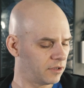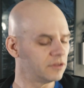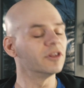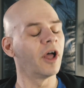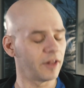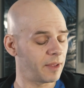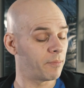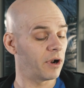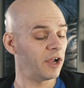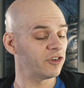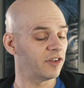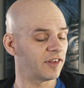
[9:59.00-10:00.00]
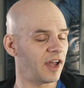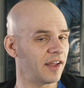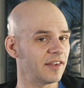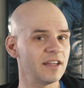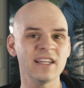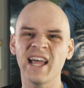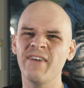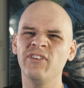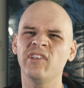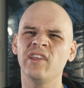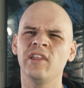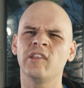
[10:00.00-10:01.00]
Lonely Productions asked, have you
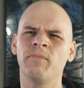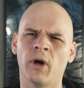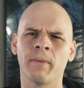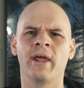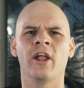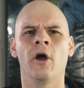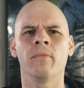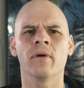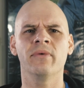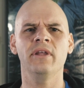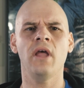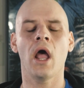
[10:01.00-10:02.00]
seen Spider-Man Homecoming?